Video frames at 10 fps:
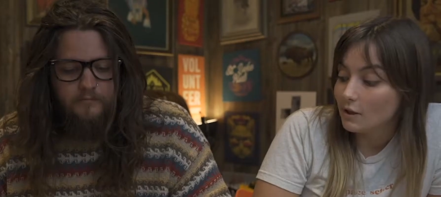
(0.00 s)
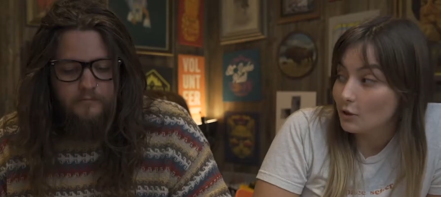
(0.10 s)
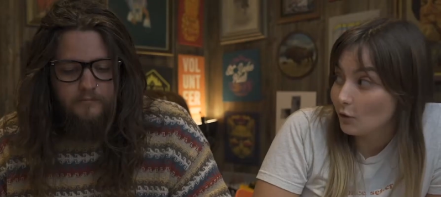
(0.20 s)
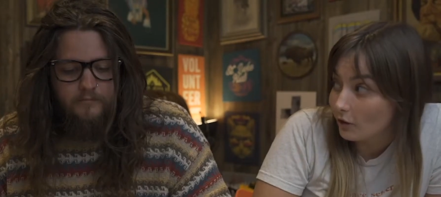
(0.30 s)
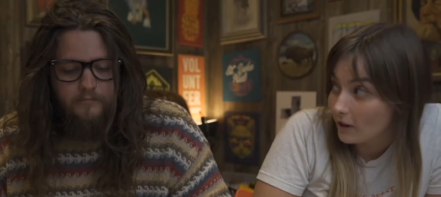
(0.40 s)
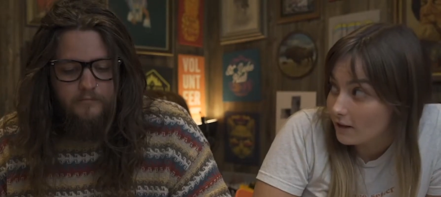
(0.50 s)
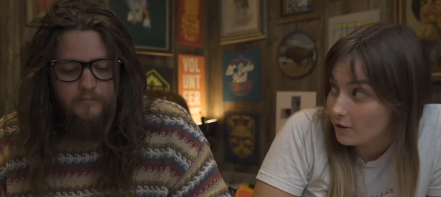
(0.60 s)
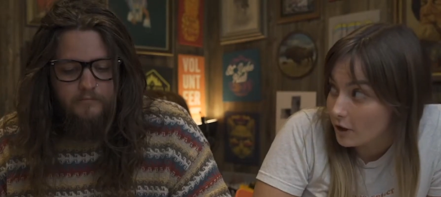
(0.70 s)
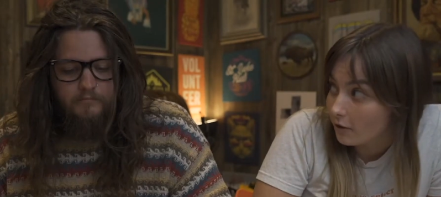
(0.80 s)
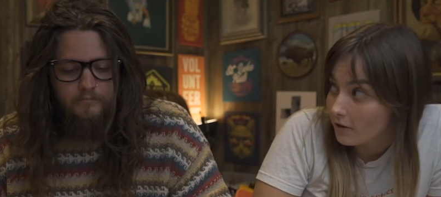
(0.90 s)
Speaker 1: Did you learn how to
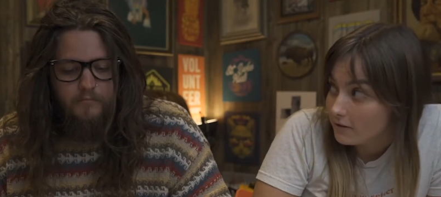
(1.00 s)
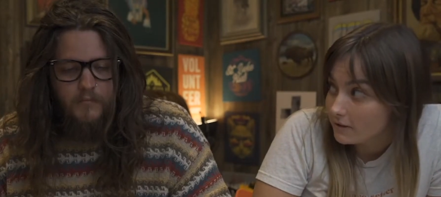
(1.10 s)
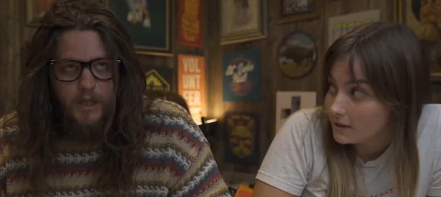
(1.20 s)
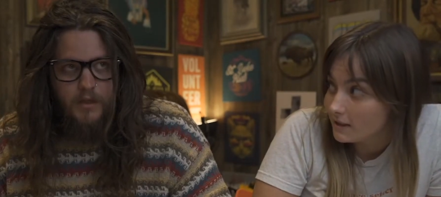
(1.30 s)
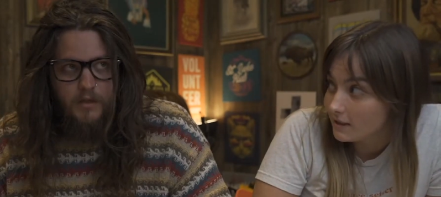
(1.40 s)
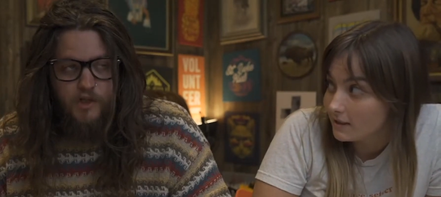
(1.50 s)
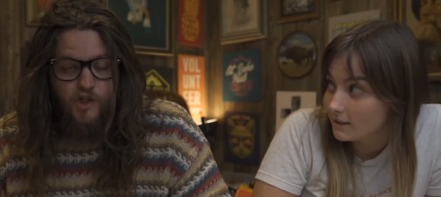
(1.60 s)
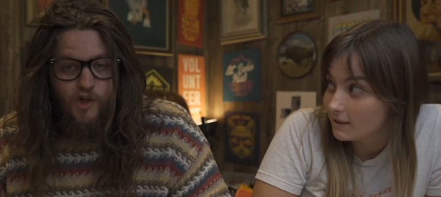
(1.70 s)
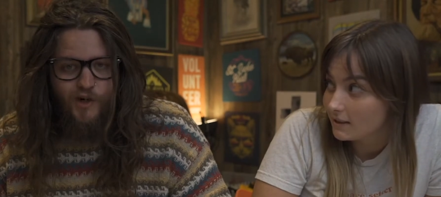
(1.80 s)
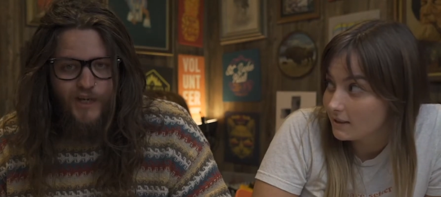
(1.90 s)
juggle?
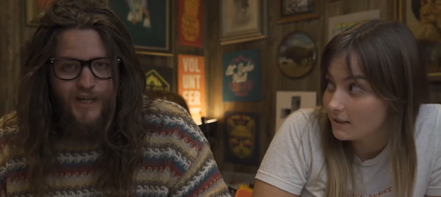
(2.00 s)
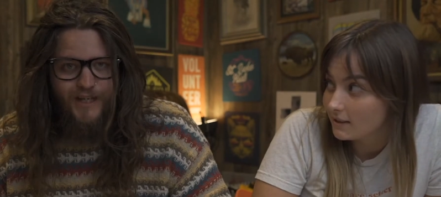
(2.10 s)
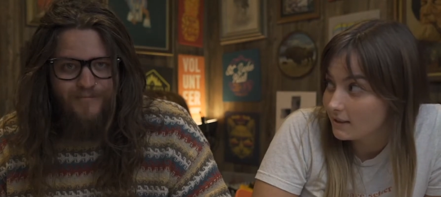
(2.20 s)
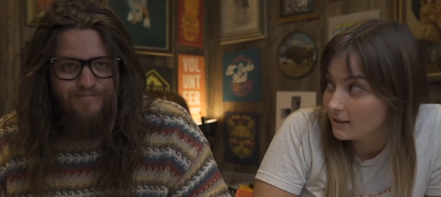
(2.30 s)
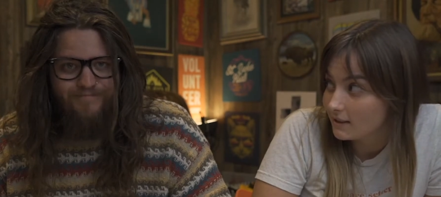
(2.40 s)
Speaker 2: Sure did.